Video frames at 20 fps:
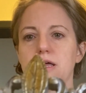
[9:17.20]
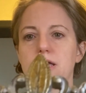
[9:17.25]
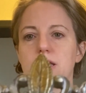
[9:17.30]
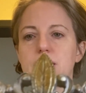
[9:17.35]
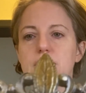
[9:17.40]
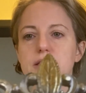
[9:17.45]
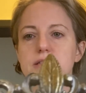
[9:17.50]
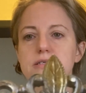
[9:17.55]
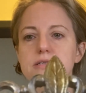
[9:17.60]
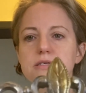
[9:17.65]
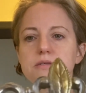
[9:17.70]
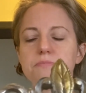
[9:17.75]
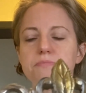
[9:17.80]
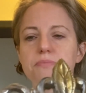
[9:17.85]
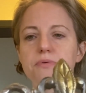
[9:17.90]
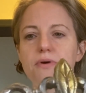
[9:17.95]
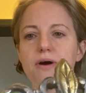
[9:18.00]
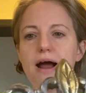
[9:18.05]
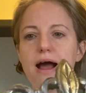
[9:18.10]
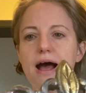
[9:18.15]
this is
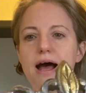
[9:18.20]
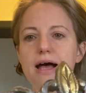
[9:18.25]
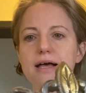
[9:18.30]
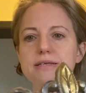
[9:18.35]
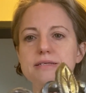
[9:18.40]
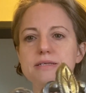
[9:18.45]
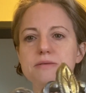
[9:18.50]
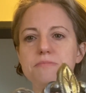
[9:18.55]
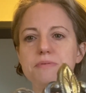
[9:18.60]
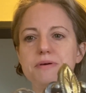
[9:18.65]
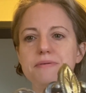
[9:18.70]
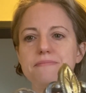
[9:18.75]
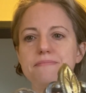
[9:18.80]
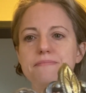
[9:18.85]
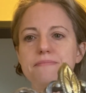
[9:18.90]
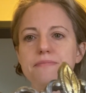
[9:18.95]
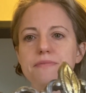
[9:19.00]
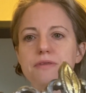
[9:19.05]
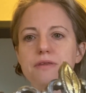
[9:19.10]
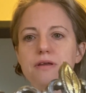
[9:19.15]
brass, but
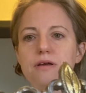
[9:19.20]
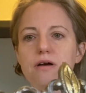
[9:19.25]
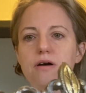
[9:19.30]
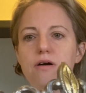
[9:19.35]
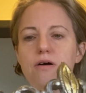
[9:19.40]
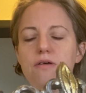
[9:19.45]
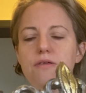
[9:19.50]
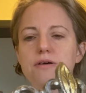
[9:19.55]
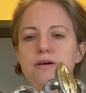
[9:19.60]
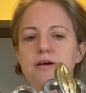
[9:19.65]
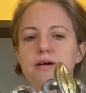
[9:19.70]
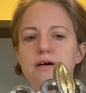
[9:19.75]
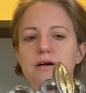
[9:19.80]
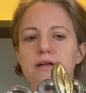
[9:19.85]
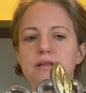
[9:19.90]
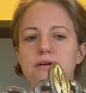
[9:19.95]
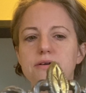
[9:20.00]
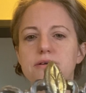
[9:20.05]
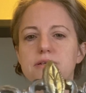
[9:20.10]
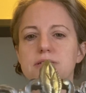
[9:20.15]
all the
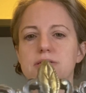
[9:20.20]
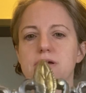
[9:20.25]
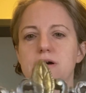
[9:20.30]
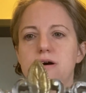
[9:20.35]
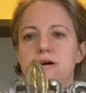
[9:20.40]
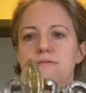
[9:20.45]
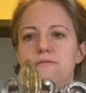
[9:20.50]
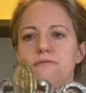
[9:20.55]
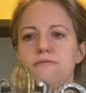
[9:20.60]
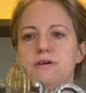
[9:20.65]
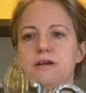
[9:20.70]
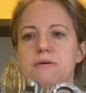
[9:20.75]
color is off of it.